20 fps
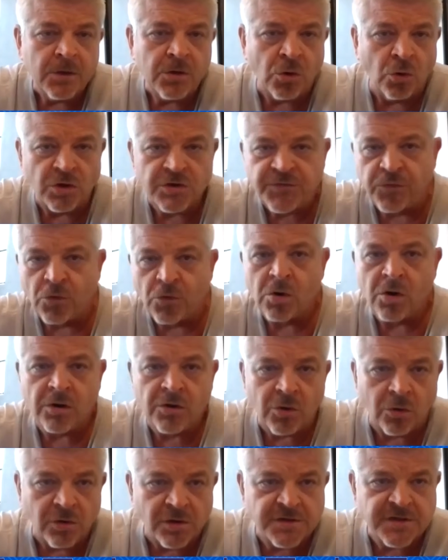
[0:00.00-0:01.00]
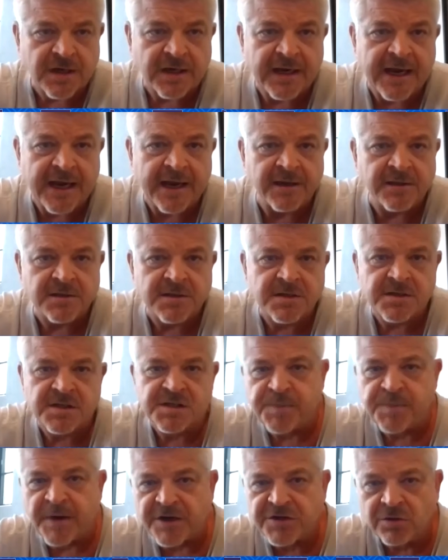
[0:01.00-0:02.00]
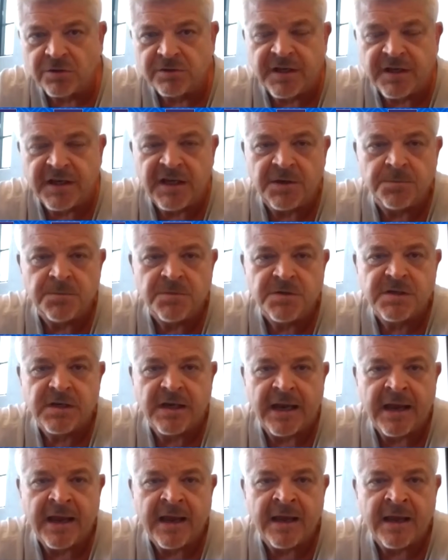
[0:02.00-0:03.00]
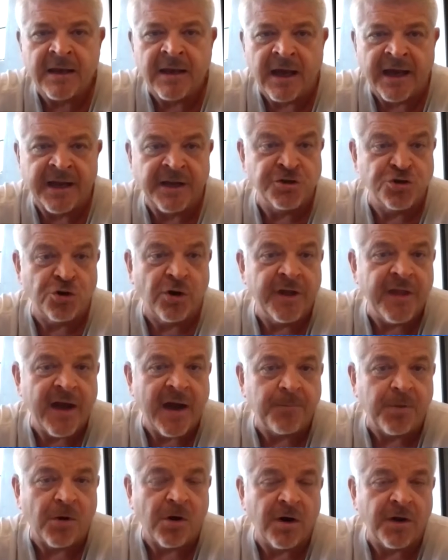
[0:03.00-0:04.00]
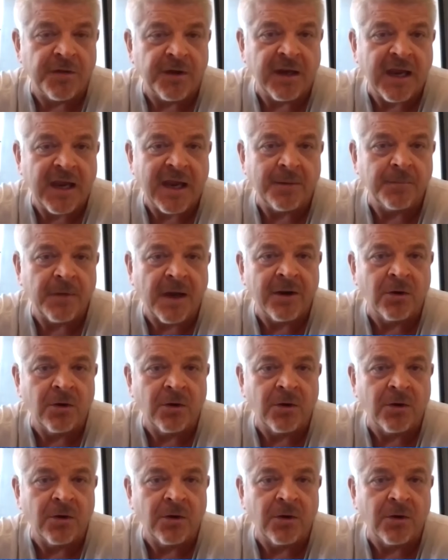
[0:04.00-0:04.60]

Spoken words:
goals for, goals against, special teams, and I enjoy that part of the game.